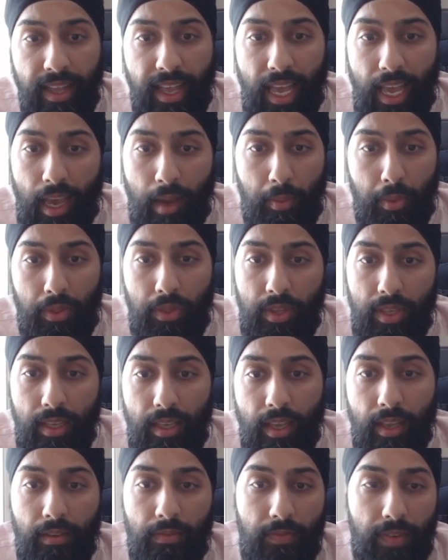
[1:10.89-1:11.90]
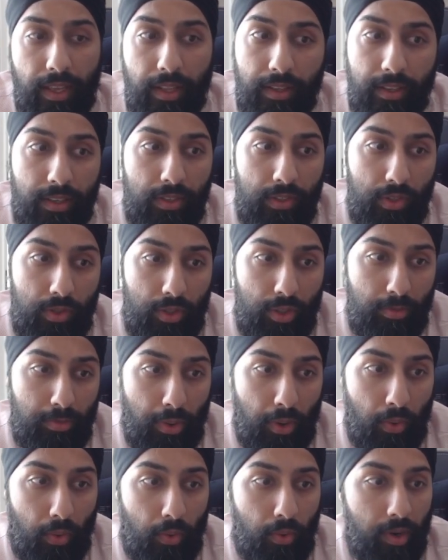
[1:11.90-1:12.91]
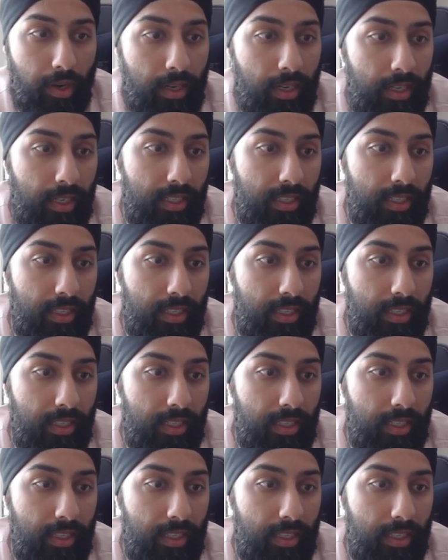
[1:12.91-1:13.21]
apathy, and failure due to poor